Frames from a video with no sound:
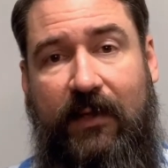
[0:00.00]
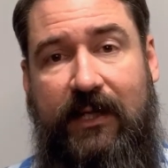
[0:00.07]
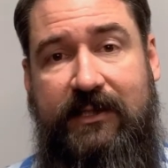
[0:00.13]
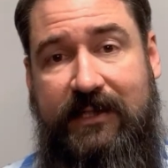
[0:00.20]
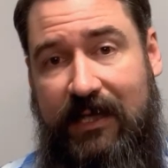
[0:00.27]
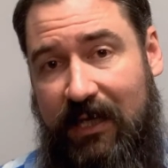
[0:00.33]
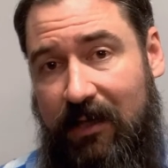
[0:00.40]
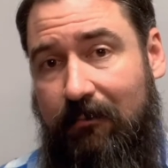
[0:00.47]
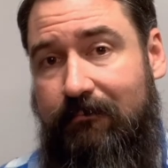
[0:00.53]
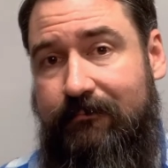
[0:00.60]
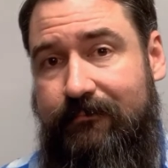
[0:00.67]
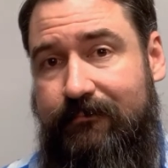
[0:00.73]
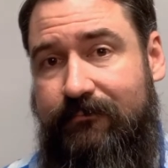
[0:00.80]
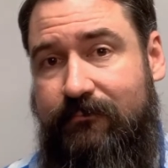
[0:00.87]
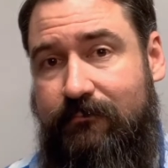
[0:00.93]
To
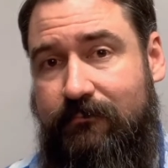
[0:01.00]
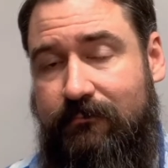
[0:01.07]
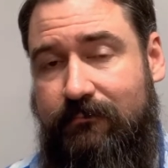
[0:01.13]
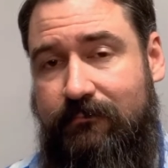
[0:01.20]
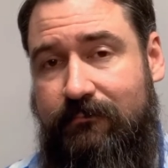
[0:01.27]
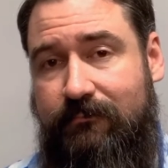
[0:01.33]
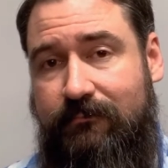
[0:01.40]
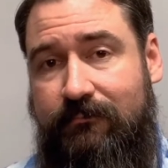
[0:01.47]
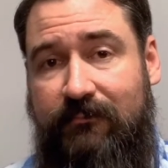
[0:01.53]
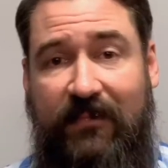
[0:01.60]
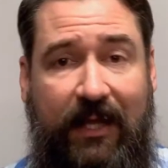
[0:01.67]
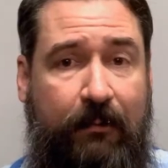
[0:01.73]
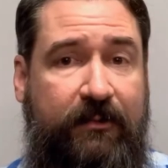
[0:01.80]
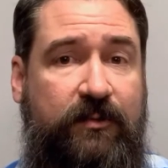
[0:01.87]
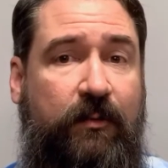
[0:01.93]
him,
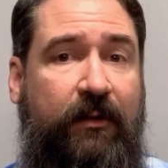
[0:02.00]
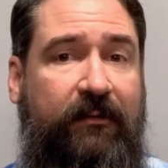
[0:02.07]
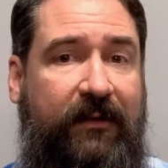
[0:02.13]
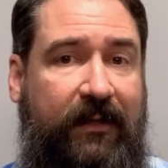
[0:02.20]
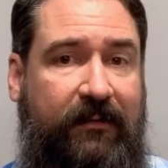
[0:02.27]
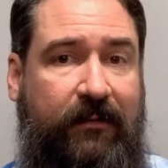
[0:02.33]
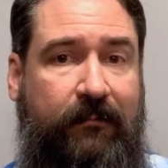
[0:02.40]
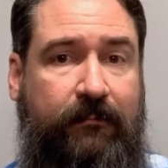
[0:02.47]
that was worth it.